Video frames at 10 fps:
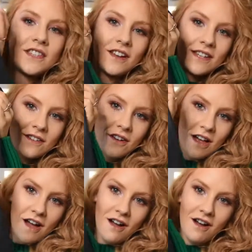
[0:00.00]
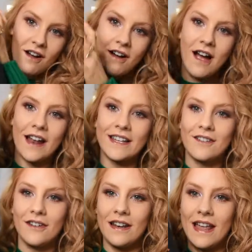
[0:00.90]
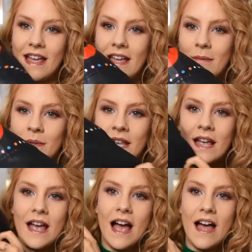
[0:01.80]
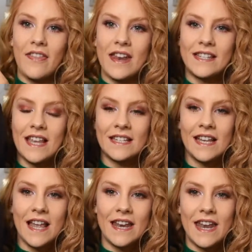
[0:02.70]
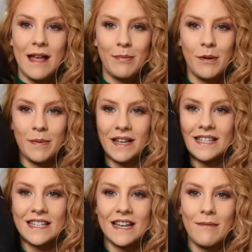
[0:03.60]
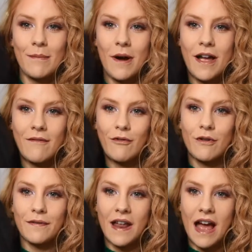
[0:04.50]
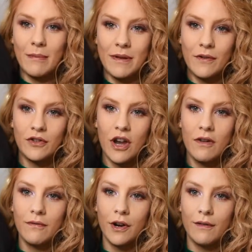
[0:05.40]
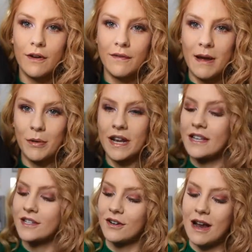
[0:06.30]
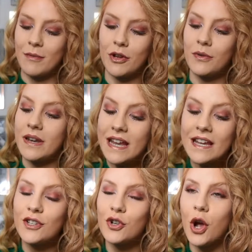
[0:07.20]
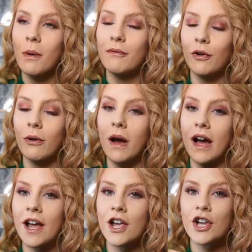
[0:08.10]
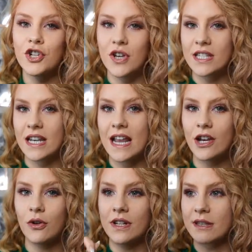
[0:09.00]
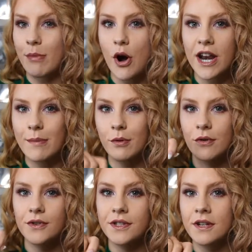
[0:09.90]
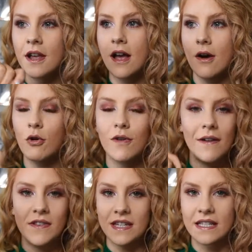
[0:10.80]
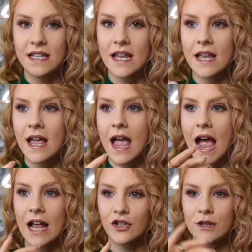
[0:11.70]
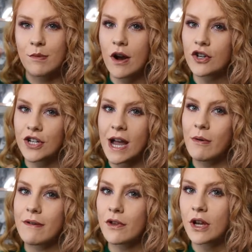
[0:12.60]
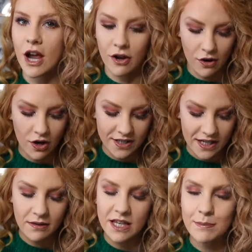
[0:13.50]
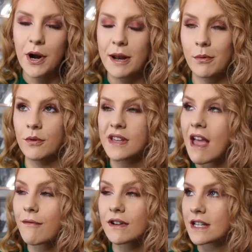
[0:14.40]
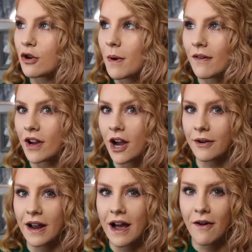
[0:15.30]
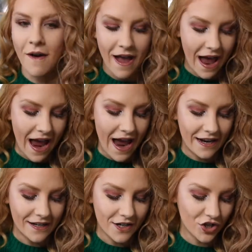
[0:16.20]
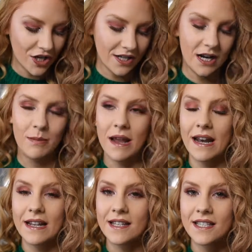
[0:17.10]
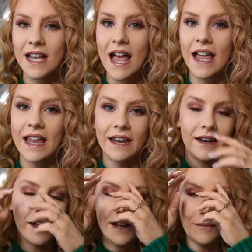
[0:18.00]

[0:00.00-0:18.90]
side it's got a heart, and it's got lips, and then it says Knapple because it's done by Ruth Knapple. If you don't follow Ruth Knapple on Instagram, you need to go and follow her. She's the lady who does the pineapples all around the city, and she's branching out wherever you go. I see these pineapples every single where I go now, and she's going to be an insane